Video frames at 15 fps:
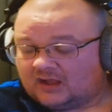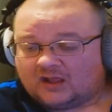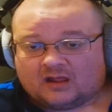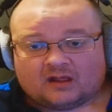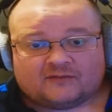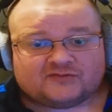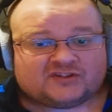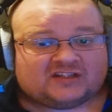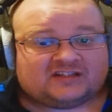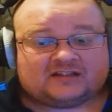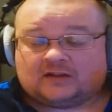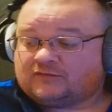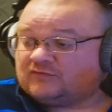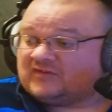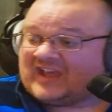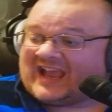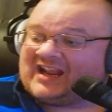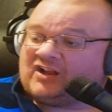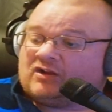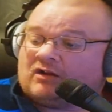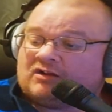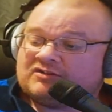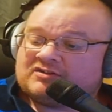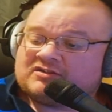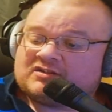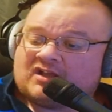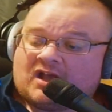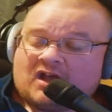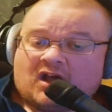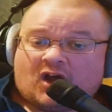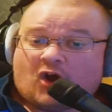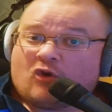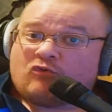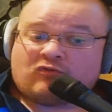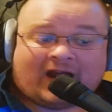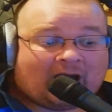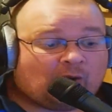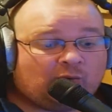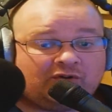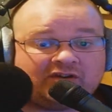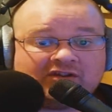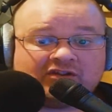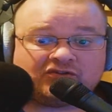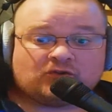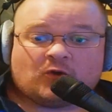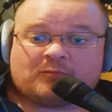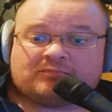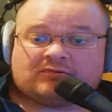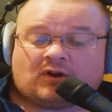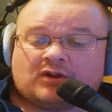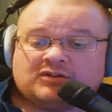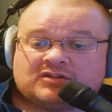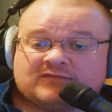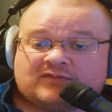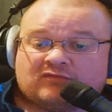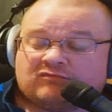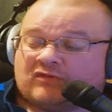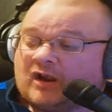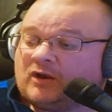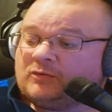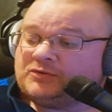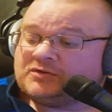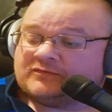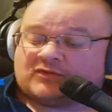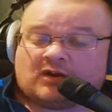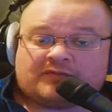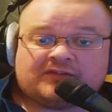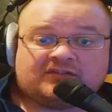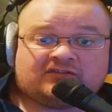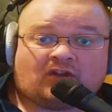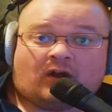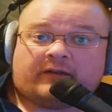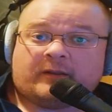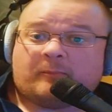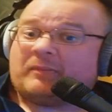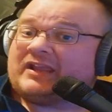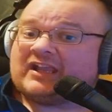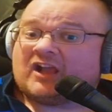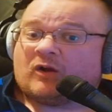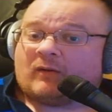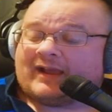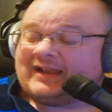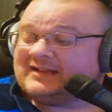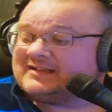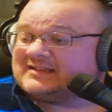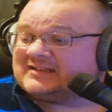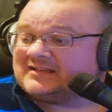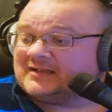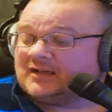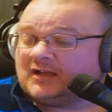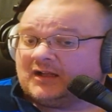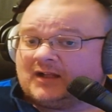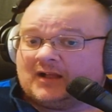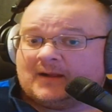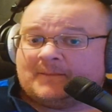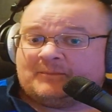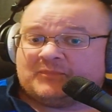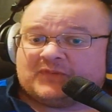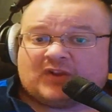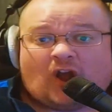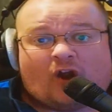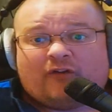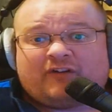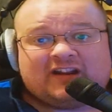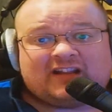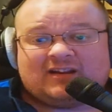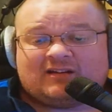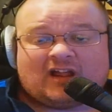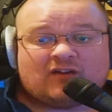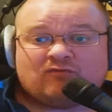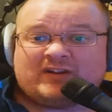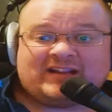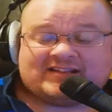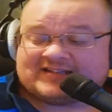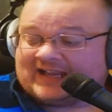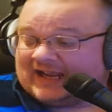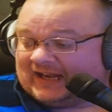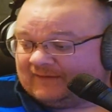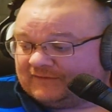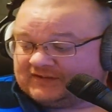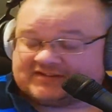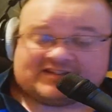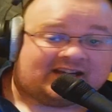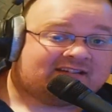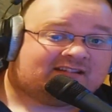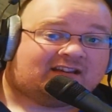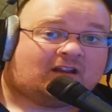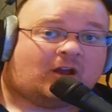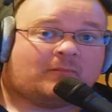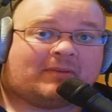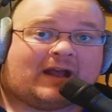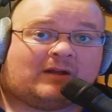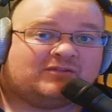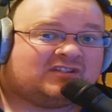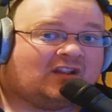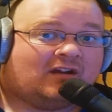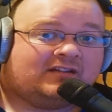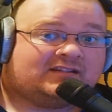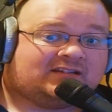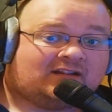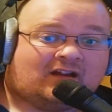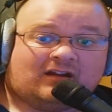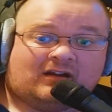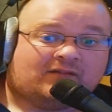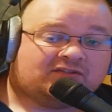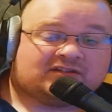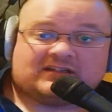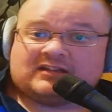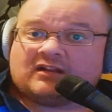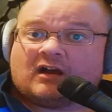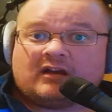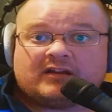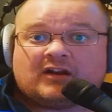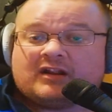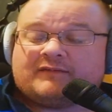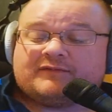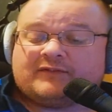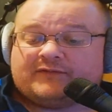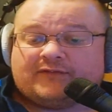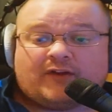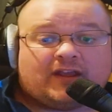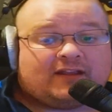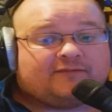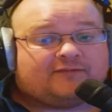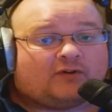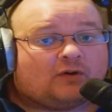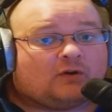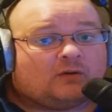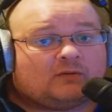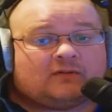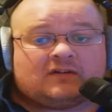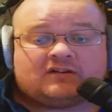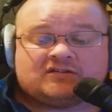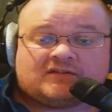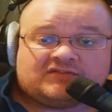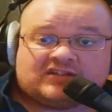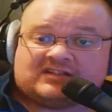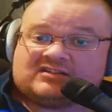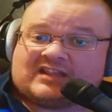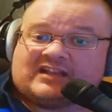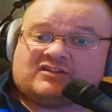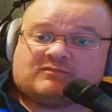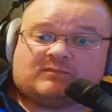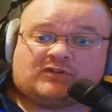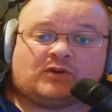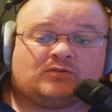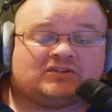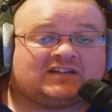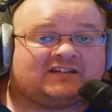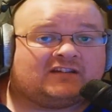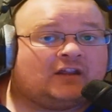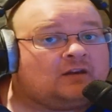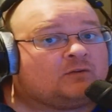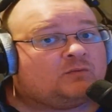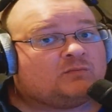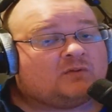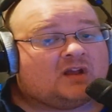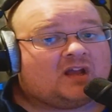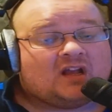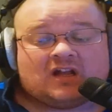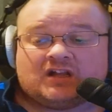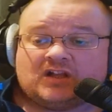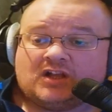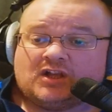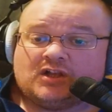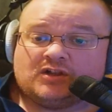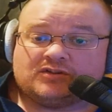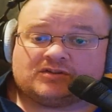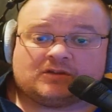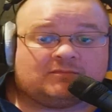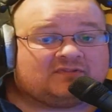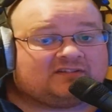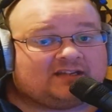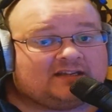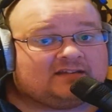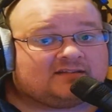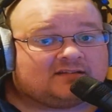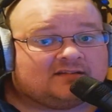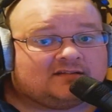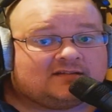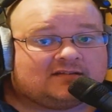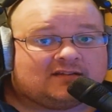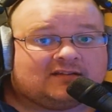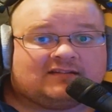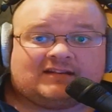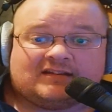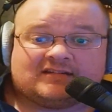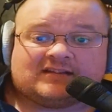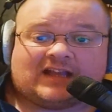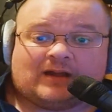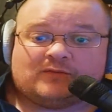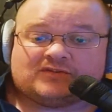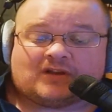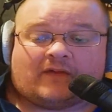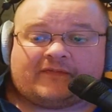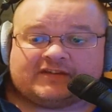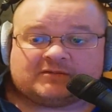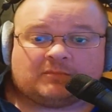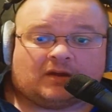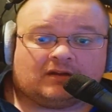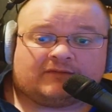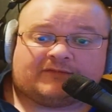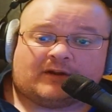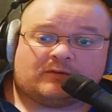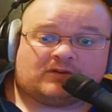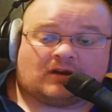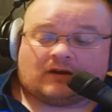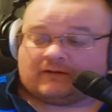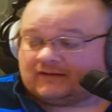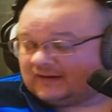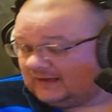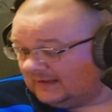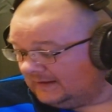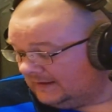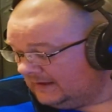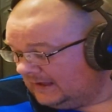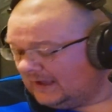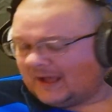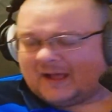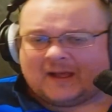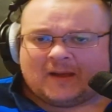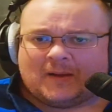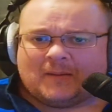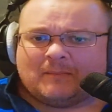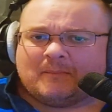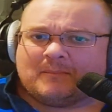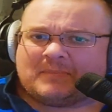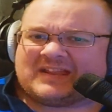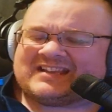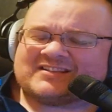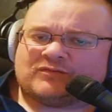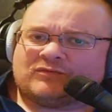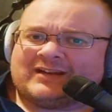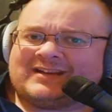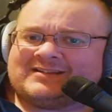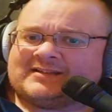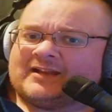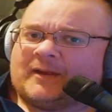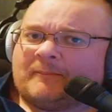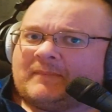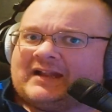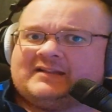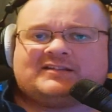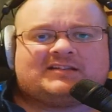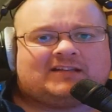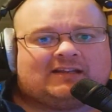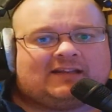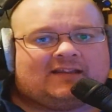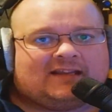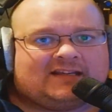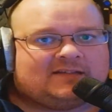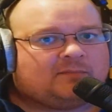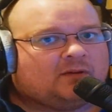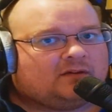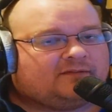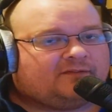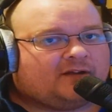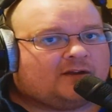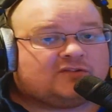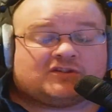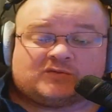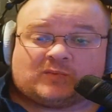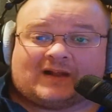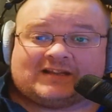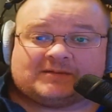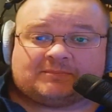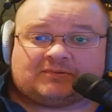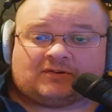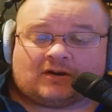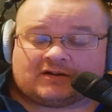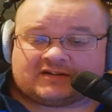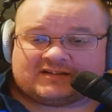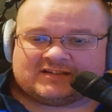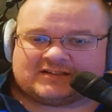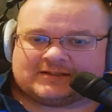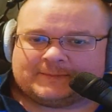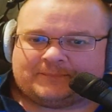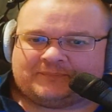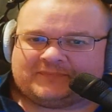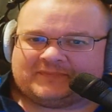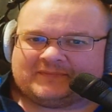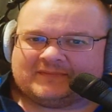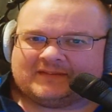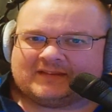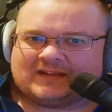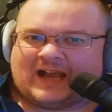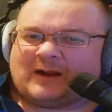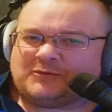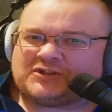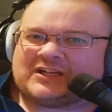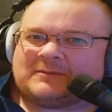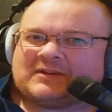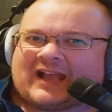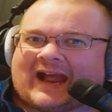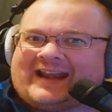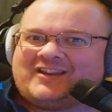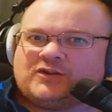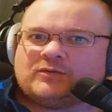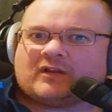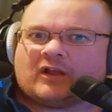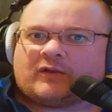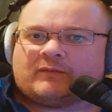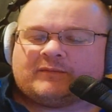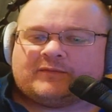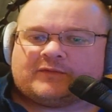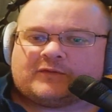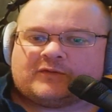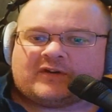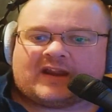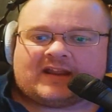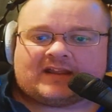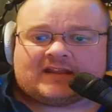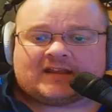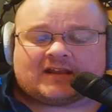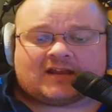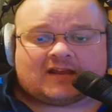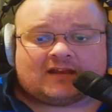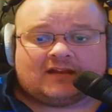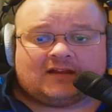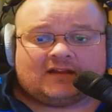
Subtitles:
Obviously you've then got around the sort of price of the Rode, you've got the Donna P08. Currently retailing for £69.99. Obviously I got it for £34 because obviously they usually do some decent discounts on this microphone currently. But there's a reason I'm mentioning these microphones as well as price. How cheap can you go for a